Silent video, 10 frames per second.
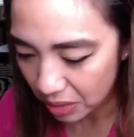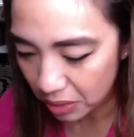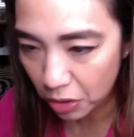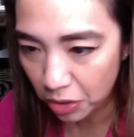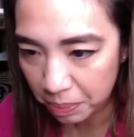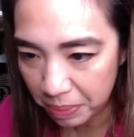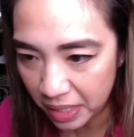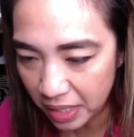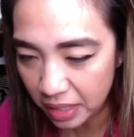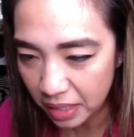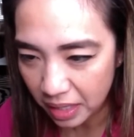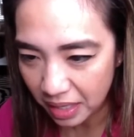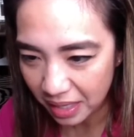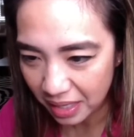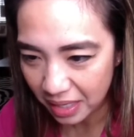Lori B.
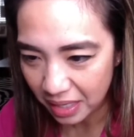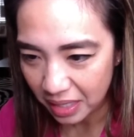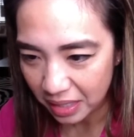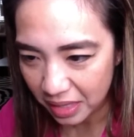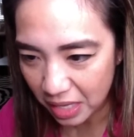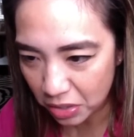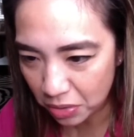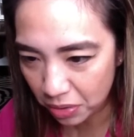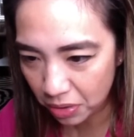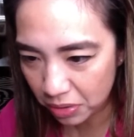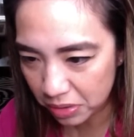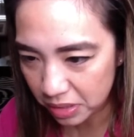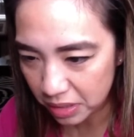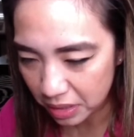Thank you, girls.